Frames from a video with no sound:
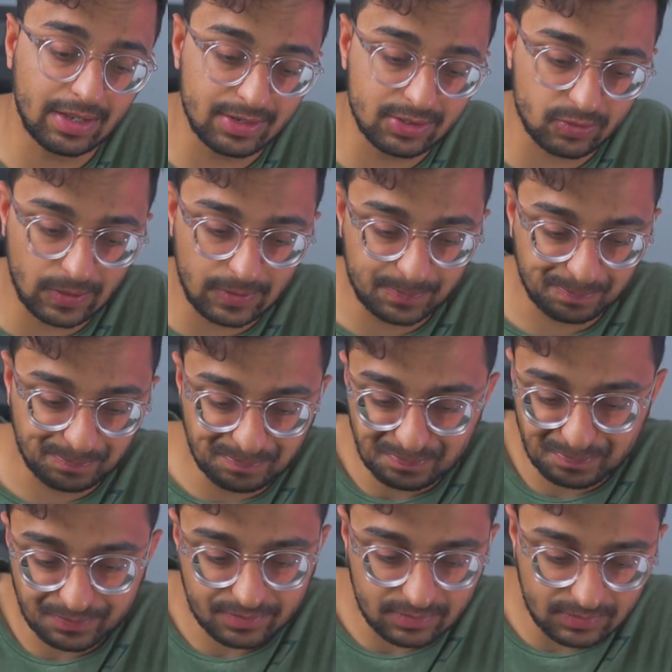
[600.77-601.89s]
that as well.
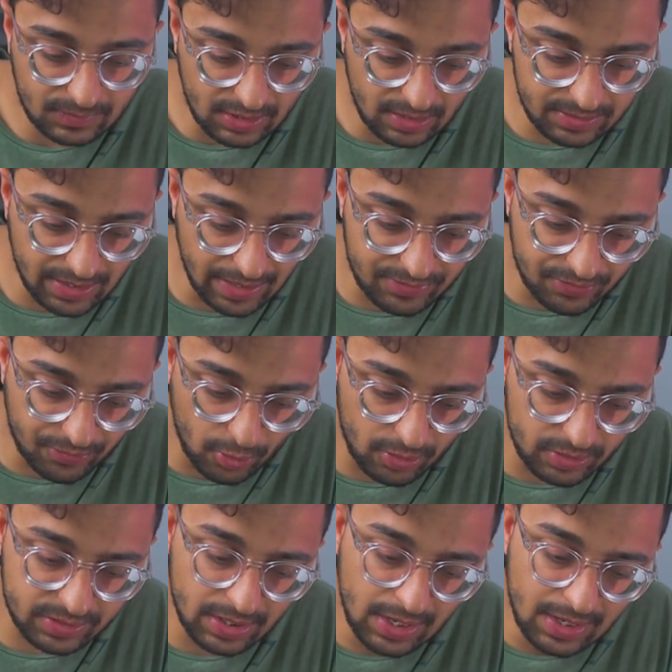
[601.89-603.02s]
Save to
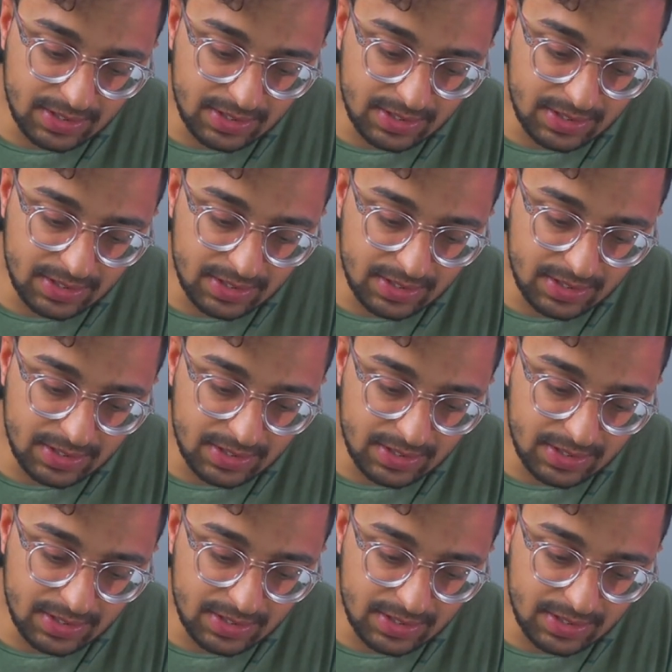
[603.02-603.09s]
photos.